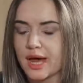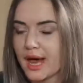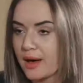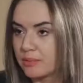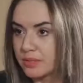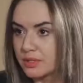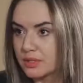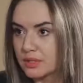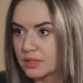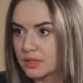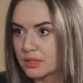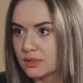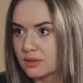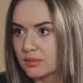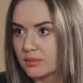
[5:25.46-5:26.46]
happen
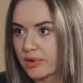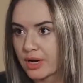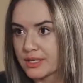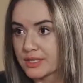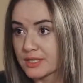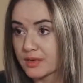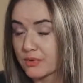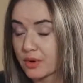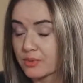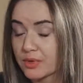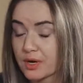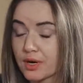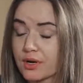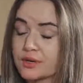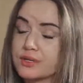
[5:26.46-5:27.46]
to the prices of
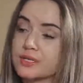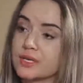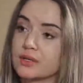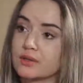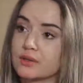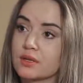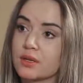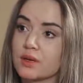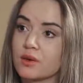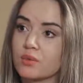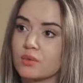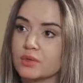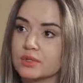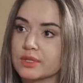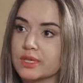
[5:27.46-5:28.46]
cryptocurrency?
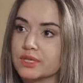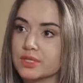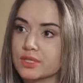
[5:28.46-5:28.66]
Will they